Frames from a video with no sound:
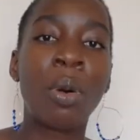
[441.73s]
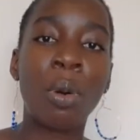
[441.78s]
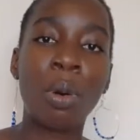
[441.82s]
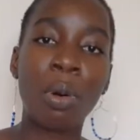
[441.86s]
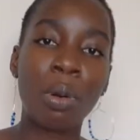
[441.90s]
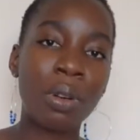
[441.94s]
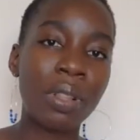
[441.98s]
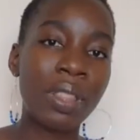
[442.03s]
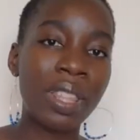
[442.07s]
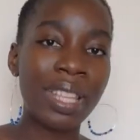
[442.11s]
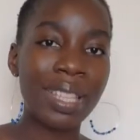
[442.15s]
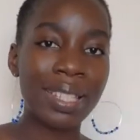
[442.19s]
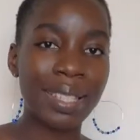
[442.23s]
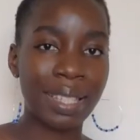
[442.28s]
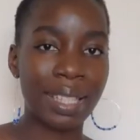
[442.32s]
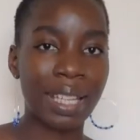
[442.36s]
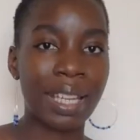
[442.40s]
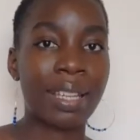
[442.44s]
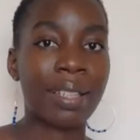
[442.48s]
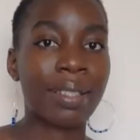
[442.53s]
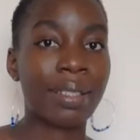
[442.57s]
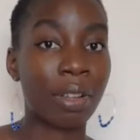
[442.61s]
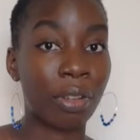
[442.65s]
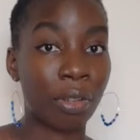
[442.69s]
All of these
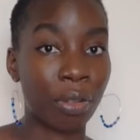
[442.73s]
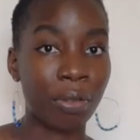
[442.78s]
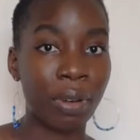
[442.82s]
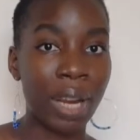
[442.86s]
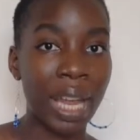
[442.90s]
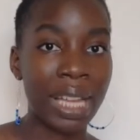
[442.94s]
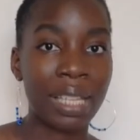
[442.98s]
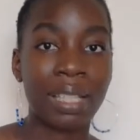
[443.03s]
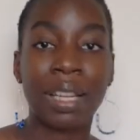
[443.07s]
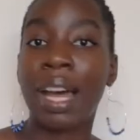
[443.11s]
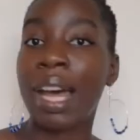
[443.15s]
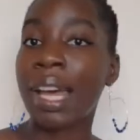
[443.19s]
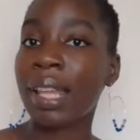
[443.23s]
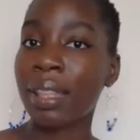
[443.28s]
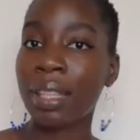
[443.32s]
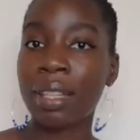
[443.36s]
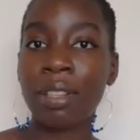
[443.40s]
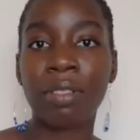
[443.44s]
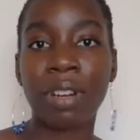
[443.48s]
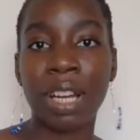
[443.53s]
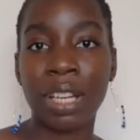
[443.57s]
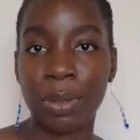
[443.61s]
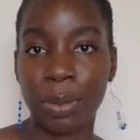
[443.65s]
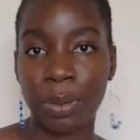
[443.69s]
things are great. I
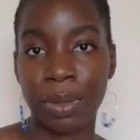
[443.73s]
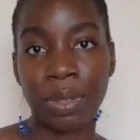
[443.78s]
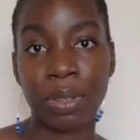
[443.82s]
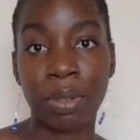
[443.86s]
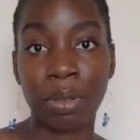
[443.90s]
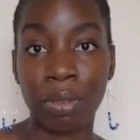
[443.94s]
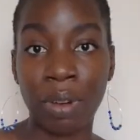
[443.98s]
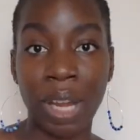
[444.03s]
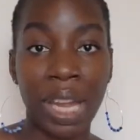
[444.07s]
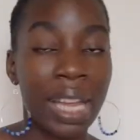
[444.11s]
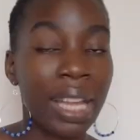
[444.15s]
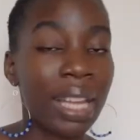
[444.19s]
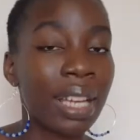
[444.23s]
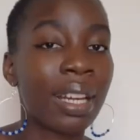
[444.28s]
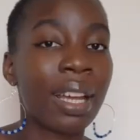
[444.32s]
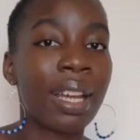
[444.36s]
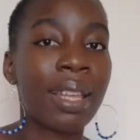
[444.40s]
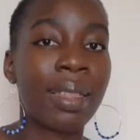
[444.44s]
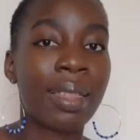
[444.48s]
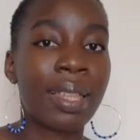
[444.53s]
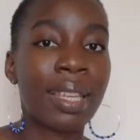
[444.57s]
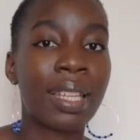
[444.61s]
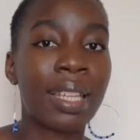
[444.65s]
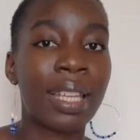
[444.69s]
think graduates are great, and
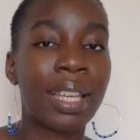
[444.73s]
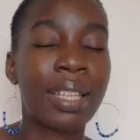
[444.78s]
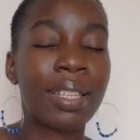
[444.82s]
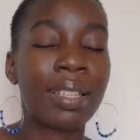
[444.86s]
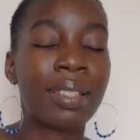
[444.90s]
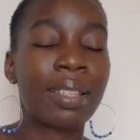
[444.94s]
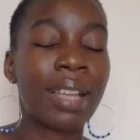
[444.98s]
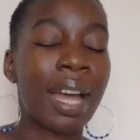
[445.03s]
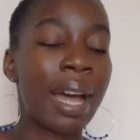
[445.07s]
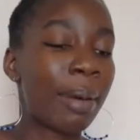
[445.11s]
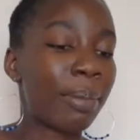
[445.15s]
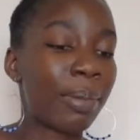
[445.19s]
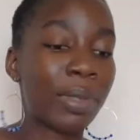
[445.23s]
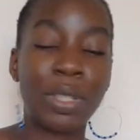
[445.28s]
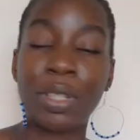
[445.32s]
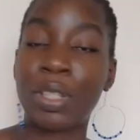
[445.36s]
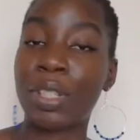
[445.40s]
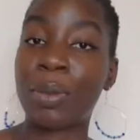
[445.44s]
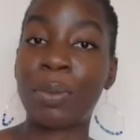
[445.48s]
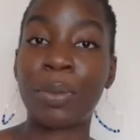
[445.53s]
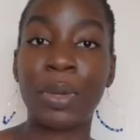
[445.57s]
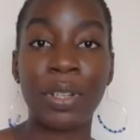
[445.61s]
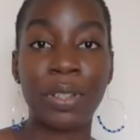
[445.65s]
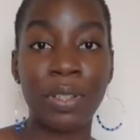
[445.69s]
I think it's
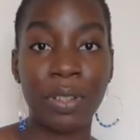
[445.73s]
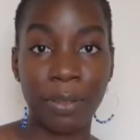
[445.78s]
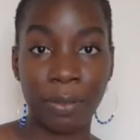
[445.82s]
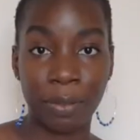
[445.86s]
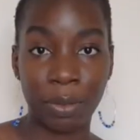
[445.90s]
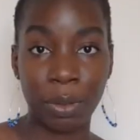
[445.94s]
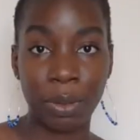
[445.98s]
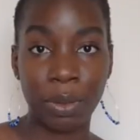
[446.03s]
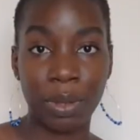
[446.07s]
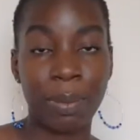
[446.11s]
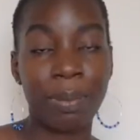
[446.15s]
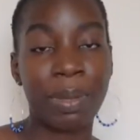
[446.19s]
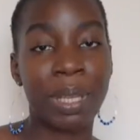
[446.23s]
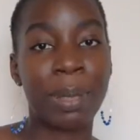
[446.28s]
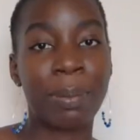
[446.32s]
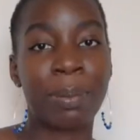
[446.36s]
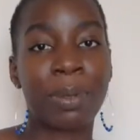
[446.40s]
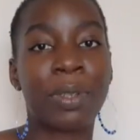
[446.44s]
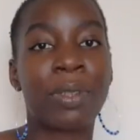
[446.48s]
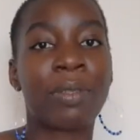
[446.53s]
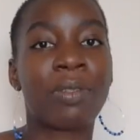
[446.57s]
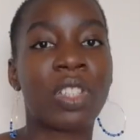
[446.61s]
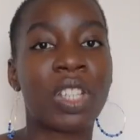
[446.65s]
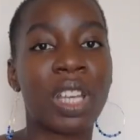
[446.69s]
absolutely wonderful that
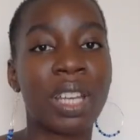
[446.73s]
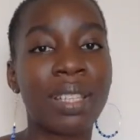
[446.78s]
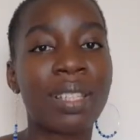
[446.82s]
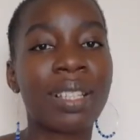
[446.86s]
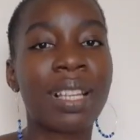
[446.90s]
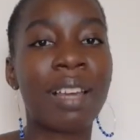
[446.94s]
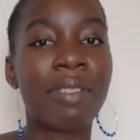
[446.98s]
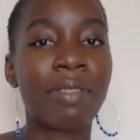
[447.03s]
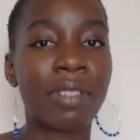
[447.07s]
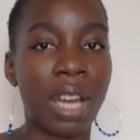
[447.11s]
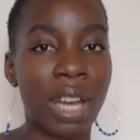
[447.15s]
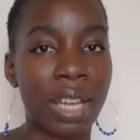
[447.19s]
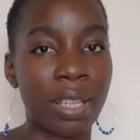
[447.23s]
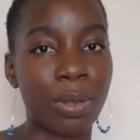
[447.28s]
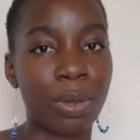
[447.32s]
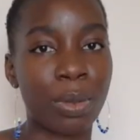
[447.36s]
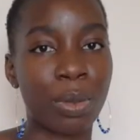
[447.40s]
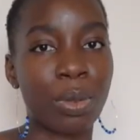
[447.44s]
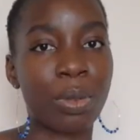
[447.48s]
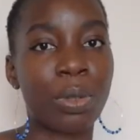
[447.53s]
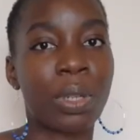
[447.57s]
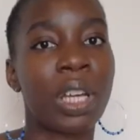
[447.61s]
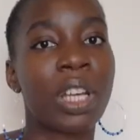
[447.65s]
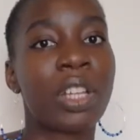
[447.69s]
people who've just left high
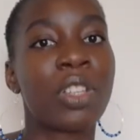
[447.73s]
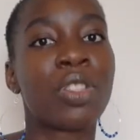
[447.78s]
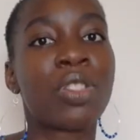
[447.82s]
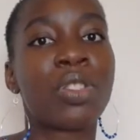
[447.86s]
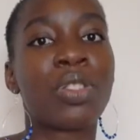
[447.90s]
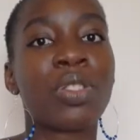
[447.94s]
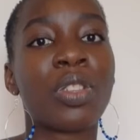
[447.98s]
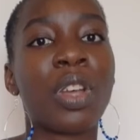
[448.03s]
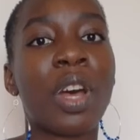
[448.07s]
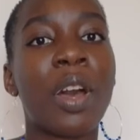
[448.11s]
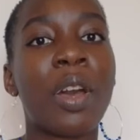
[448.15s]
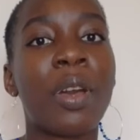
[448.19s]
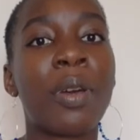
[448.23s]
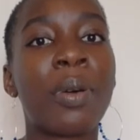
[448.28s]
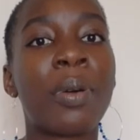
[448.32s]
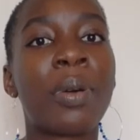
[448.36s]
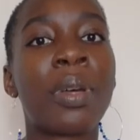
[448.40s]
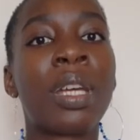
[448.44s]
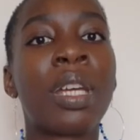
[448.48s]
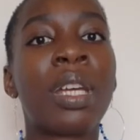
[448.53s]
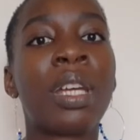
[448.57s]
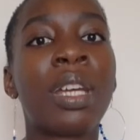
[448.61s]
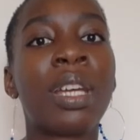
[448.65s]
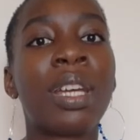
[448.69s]
school are
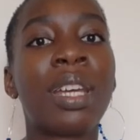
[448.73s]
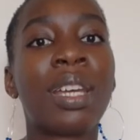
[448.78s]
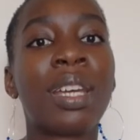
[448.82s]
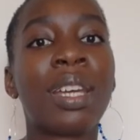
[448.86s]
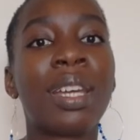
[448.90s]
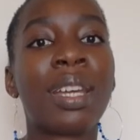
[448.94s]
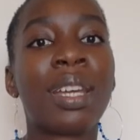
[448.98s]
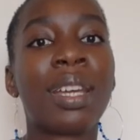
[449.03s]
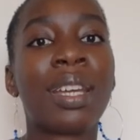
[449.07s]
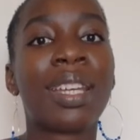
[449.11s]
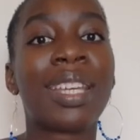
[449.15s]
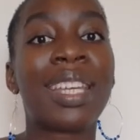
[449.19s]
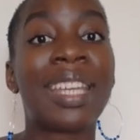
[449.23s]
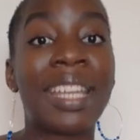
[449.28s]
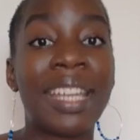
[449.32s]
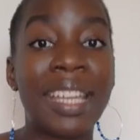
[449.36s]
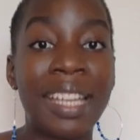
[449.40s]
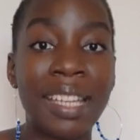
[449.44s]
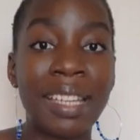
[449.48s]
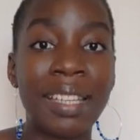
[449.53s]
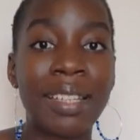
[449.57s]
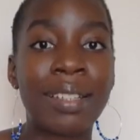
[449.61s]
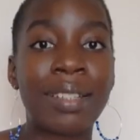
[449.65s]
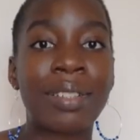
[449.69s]
so
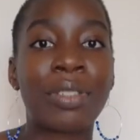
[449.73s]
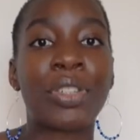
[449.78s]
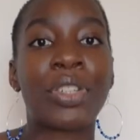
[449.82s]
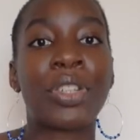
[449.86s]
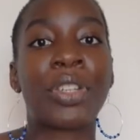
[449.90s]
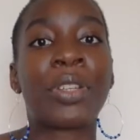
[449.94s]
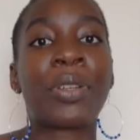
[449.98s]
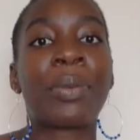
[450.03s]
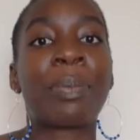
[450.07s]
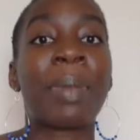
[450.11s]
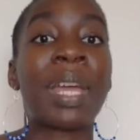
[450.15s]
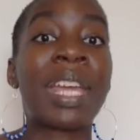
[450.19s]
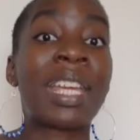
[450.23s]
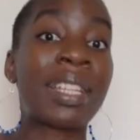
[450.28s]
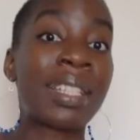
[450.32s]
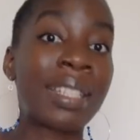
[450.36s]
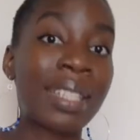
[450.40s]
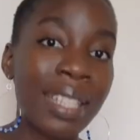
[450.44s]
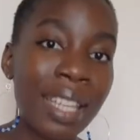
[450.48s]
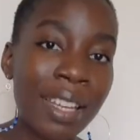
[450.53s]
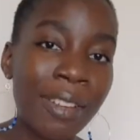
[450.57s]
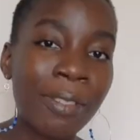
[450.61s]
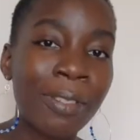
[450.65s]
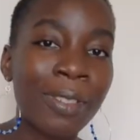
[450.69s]
keen to make a
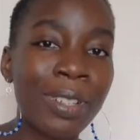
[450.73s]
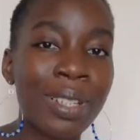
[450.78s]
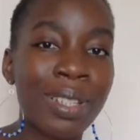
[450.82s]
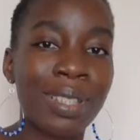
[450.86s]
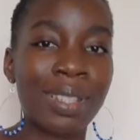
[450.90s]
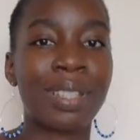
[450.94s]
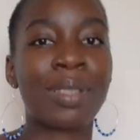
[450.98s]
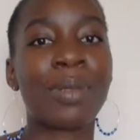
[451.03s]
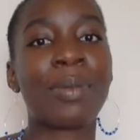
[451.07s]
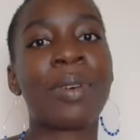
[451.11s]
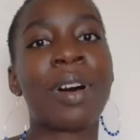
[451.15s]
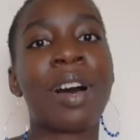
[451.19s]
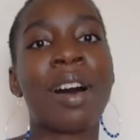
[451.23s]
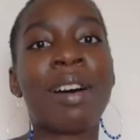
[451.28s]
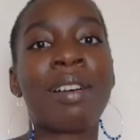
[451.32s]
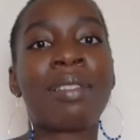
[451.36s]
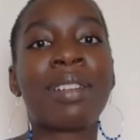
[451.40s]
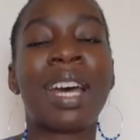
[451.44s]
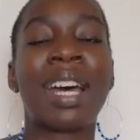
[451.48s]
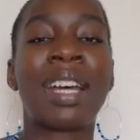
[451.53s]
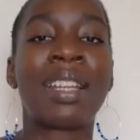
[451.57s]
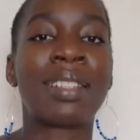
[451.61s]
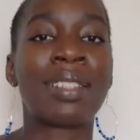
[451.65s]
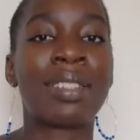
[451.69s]
difference in the
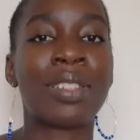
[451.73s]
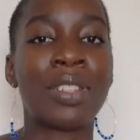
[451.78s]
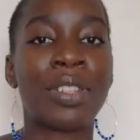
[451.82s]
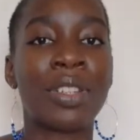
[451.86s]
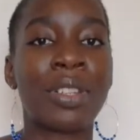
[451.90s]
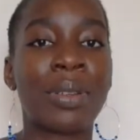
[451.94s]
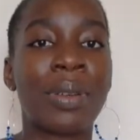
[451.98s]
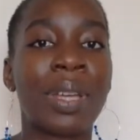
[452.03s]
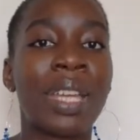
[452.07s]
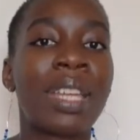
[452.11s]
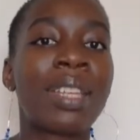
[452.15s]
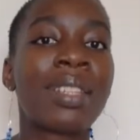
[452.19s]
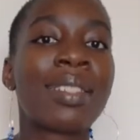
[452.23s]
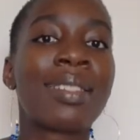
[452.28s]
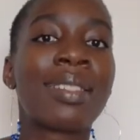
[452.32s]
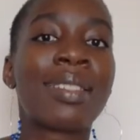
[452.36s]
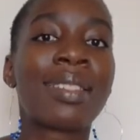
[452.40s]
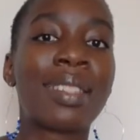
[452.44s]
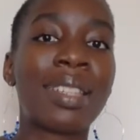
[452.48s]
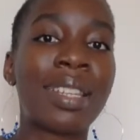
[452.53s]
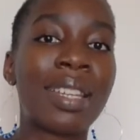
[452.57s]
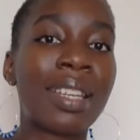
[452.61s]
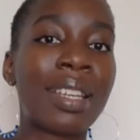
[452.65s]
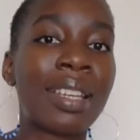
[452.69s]
world and to
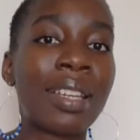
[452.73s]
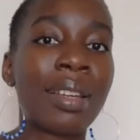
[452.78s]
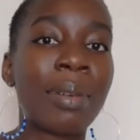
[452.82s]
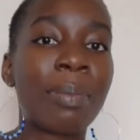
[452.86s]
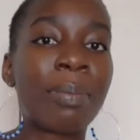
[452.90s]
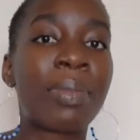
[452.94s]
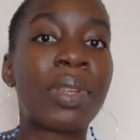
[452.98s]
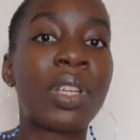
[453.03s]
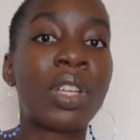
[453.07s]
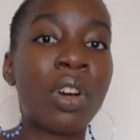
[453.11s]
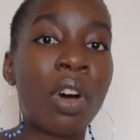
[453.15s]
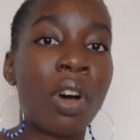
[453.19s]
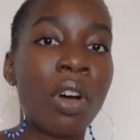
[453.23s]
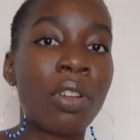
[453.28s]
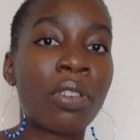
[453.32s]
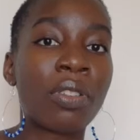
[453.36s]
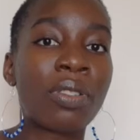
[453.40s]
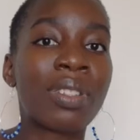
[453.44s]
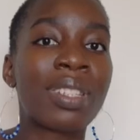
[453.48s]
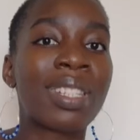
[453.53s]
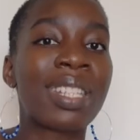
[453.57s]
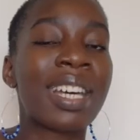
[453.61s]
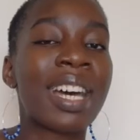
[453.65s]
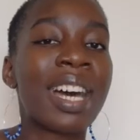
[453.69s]
see
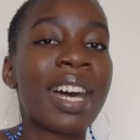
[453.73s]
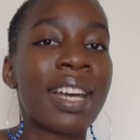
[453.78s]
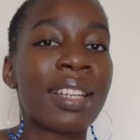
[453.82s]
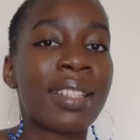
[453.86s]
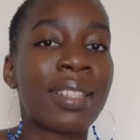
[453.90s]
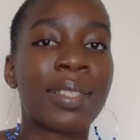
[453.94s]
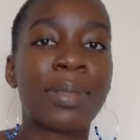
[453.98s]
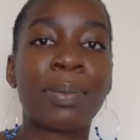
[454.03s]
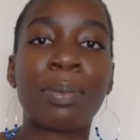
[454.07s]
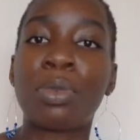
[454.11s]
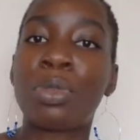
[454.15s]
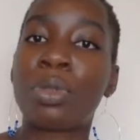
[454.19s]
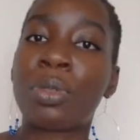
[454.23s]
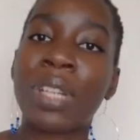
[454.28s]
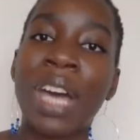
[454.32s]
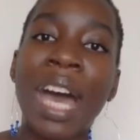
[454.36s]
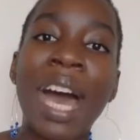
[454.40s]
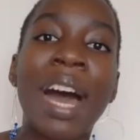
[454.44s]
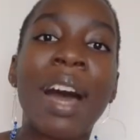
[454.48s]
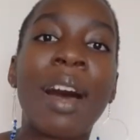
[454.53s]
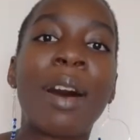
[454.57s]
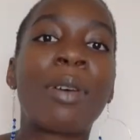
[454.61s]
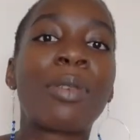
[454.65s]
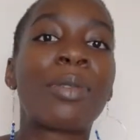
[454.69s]
beyond their small
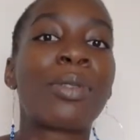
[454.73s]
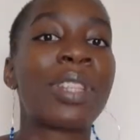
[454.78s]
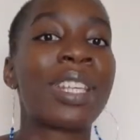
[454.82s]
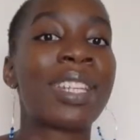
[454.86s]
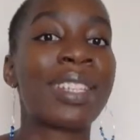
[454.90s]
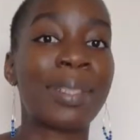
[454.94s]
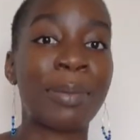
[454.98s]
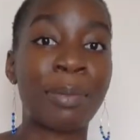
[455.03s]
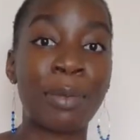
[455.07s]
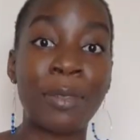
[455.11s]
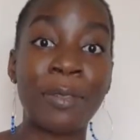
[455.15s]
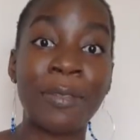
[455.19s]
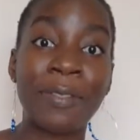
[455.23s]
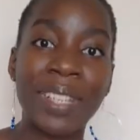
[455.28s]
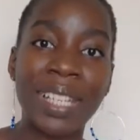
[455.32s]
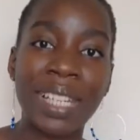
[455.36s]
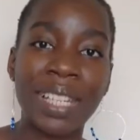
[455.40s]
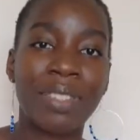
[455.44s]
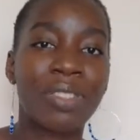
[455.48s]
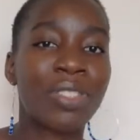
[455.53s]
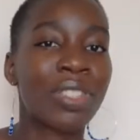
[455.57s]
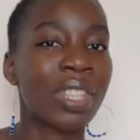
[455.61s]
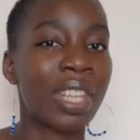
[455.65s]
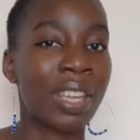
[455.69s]
town or their small
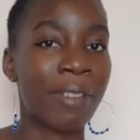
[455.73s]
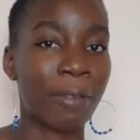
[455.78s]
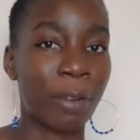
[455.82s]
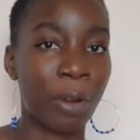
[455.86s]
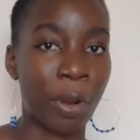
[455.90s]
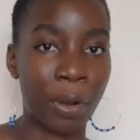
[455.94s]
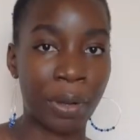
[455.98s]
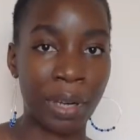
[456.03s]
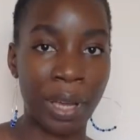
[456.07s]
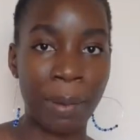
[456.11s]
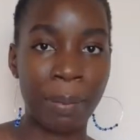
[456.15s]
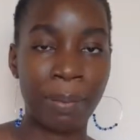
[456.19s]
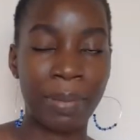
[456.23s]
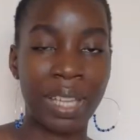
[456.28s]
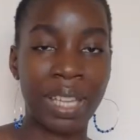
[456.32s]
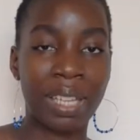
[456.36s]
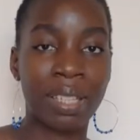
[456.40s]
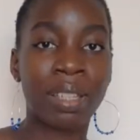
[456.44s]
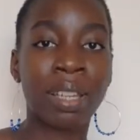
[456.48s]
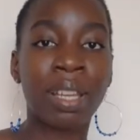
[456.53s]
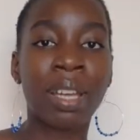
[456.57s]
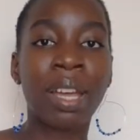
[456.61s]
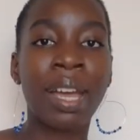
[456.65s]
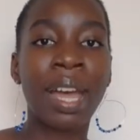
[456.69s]
village that they've grown up
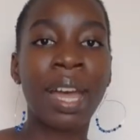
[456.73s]
in.